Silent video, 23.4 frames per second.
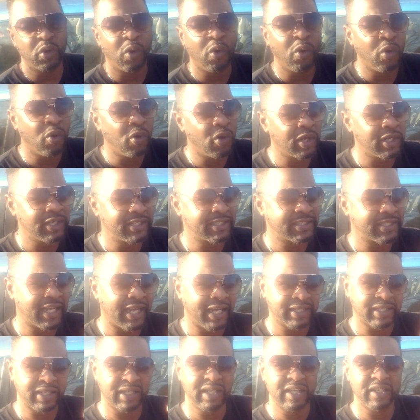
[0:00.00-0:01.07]
oil
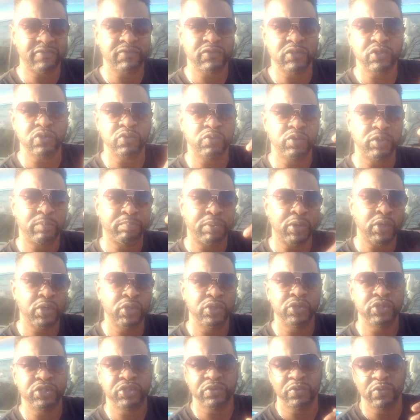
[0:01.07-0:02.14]
inside the lifters will
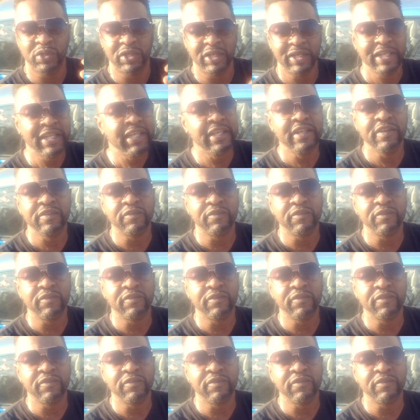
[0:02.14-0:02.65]
purge, will leave,